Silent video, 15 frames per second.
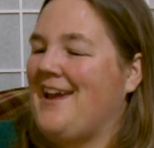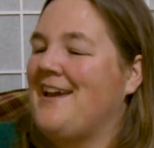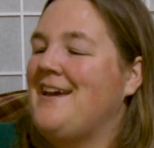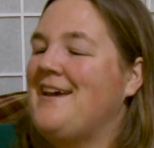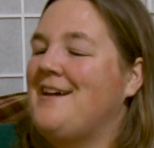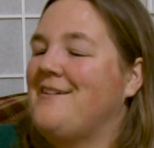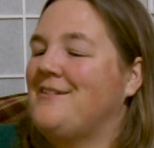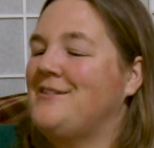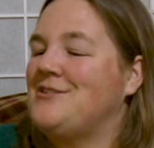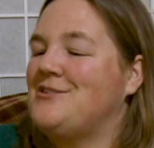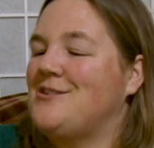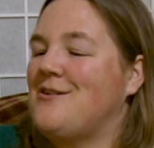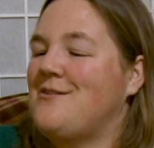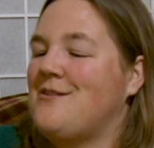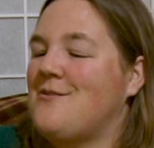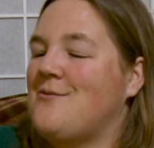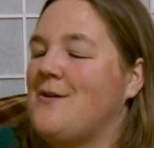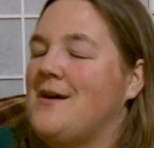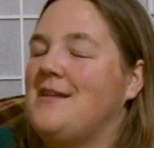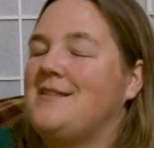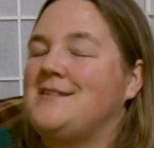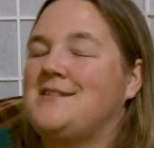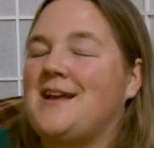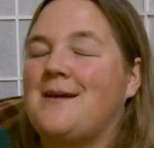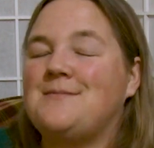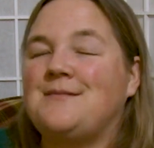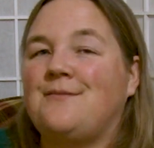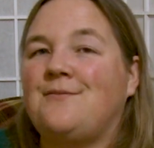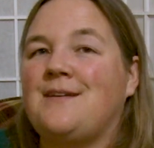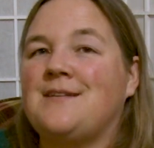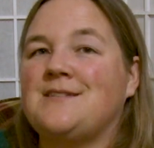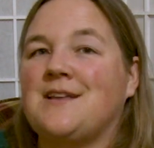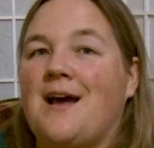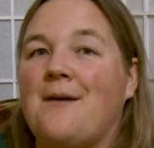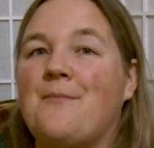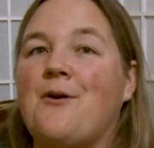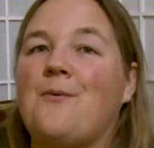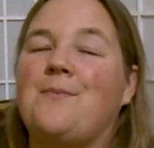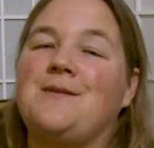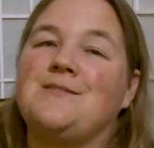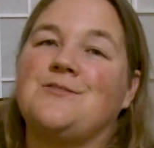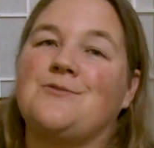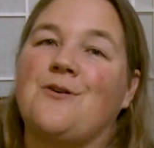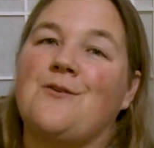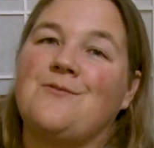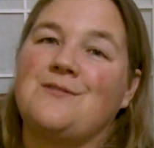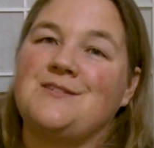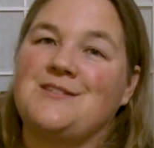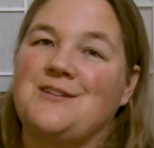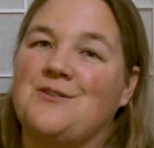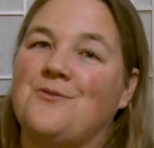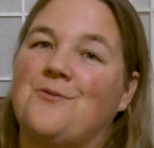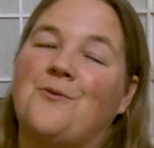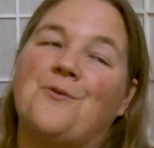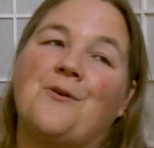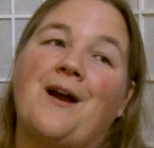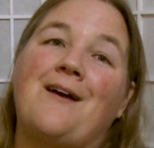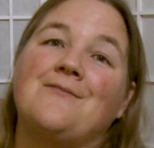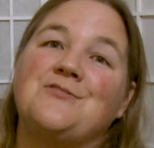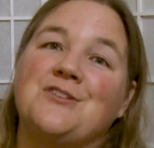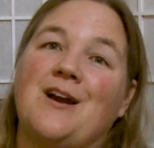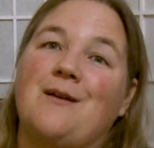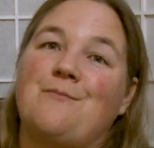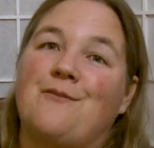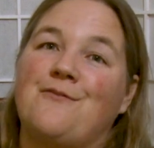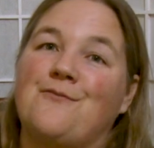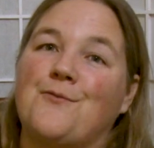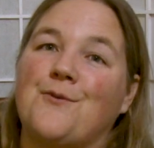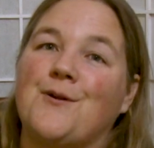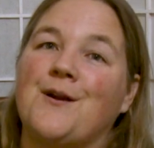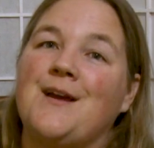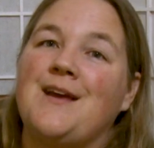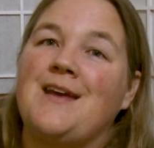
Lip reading: I'm going to show you the types of things that I'm hoping to grow this year or have tried before,